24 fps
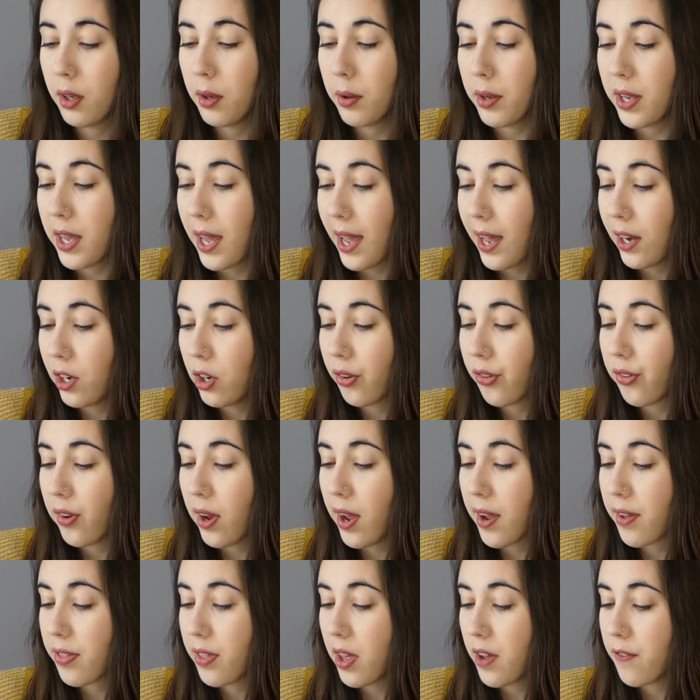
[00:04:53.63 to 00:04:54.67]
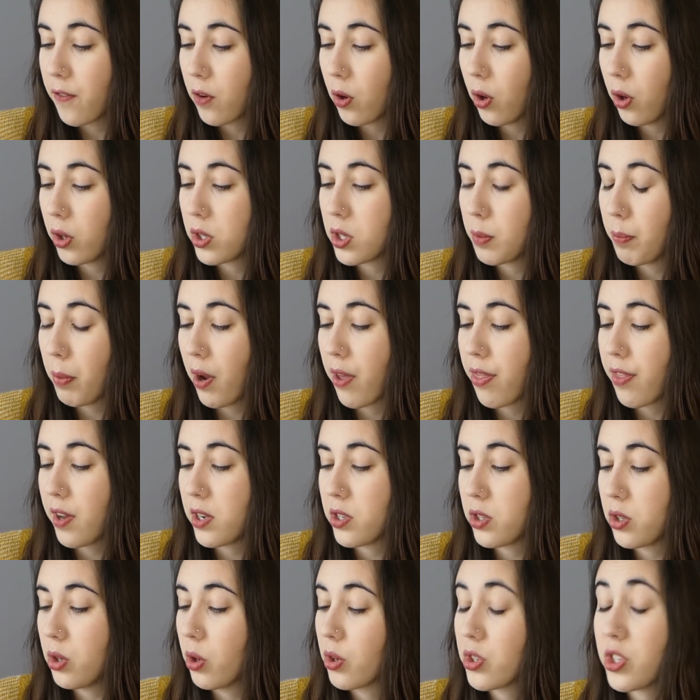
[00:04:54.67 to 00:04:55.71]
Yeah, it looks like they've got both a
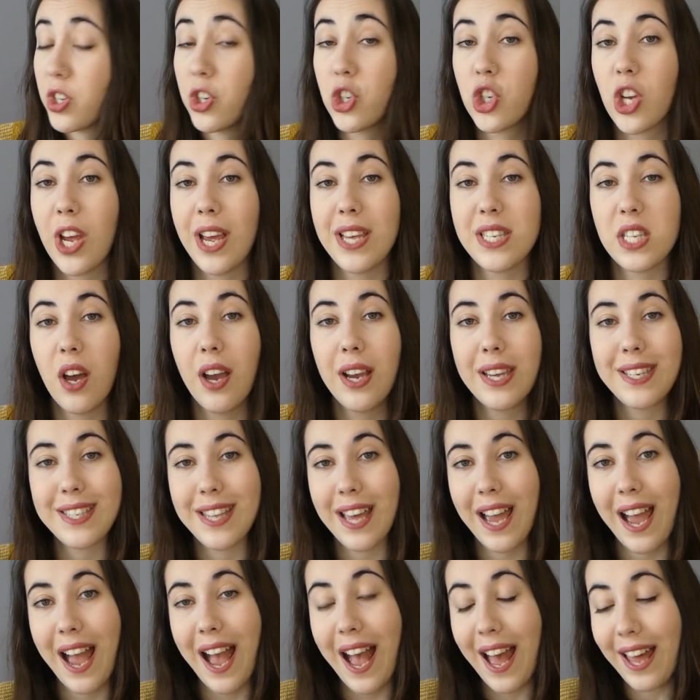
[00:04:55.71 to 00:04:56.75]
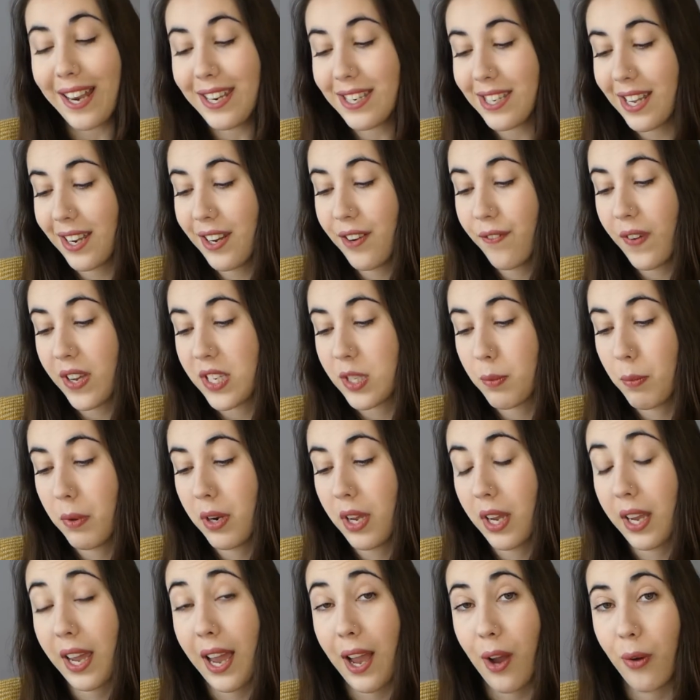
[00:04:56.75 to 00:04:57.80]
stocks and shares ISA and an
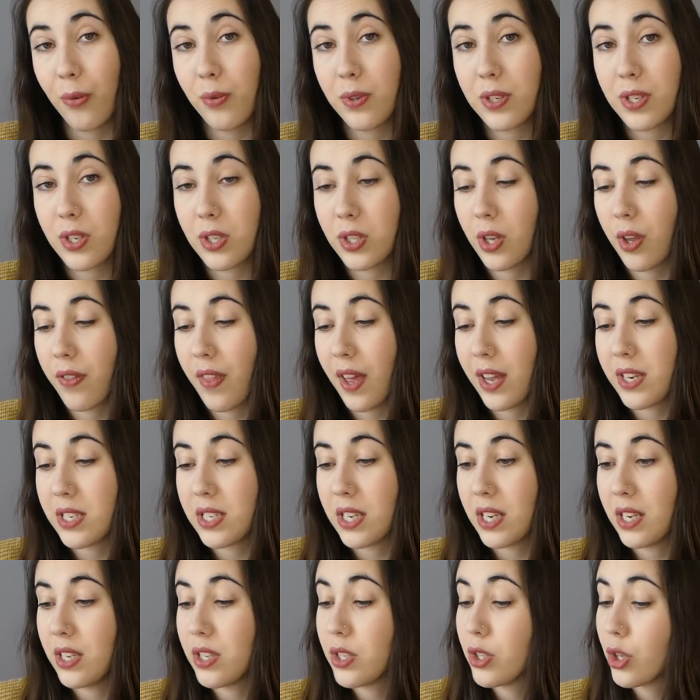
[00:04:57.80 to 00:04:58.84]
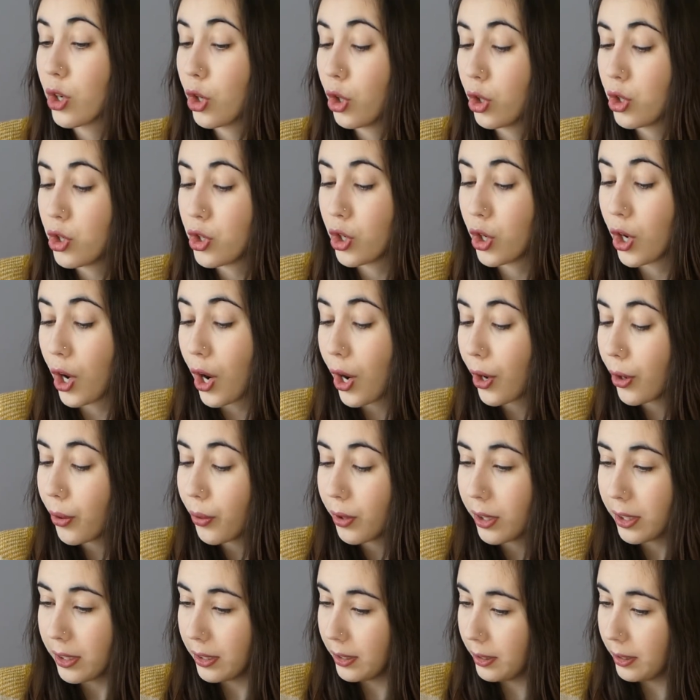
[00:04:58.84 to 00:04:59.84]
investment account, so that is good to know.